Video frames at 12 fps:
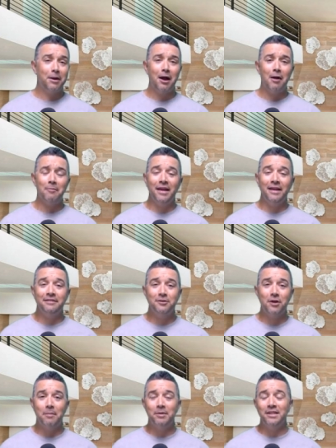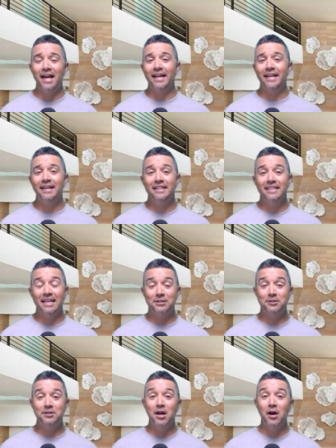a comment, drop a like, let
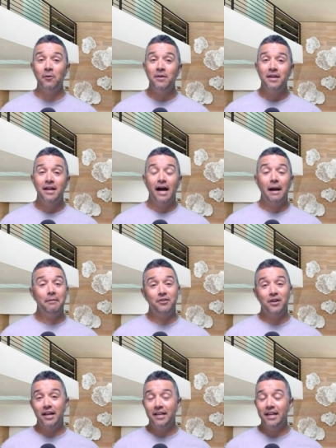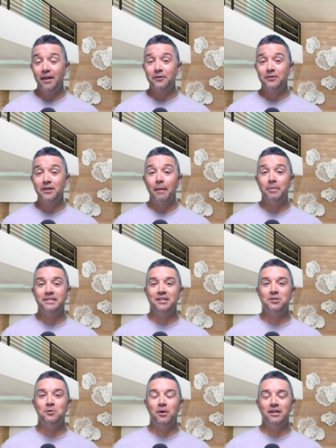us know. Um, if you got any other topics
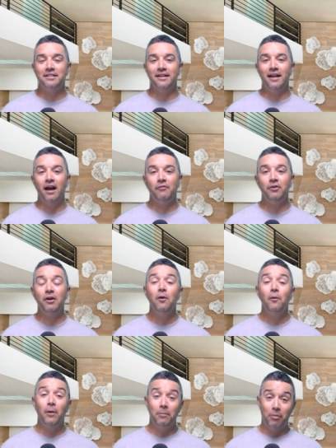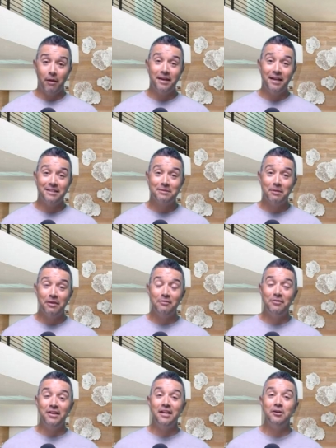that you want us to cover, we probably got some other
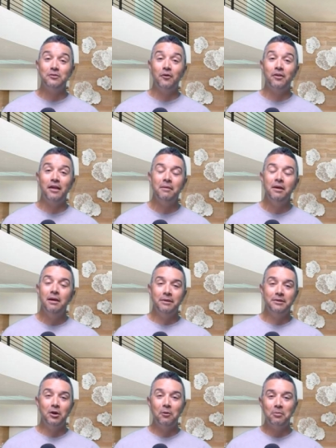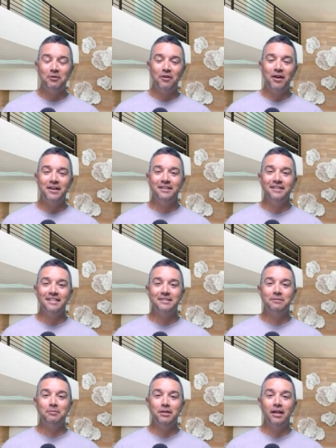videos for them, but don't be afraid to list
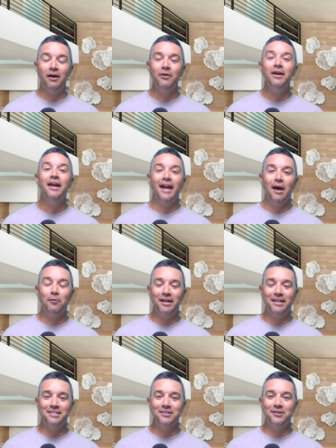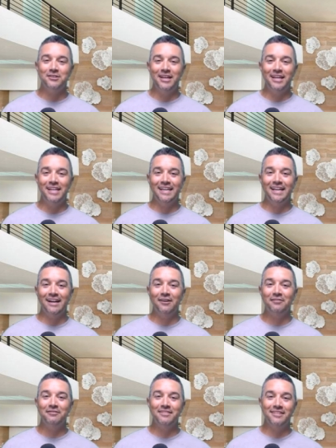them below and we'll get you all taken care
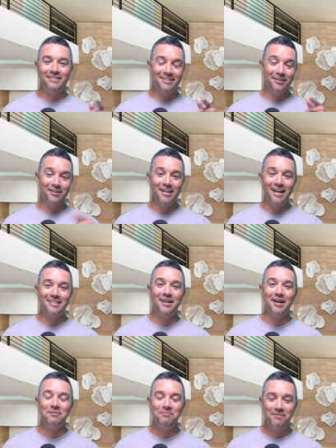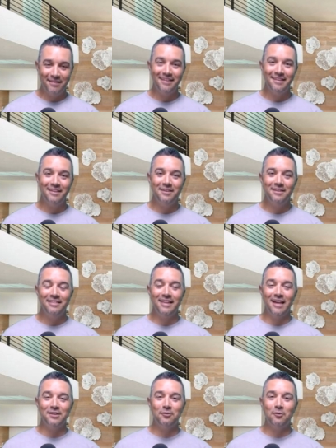of. Till next time,
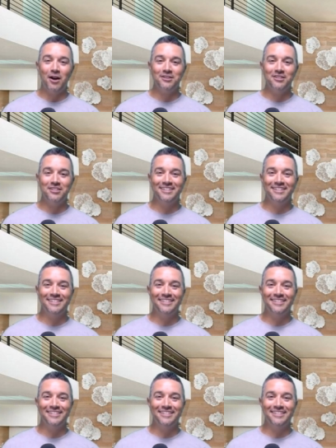thanks for watching.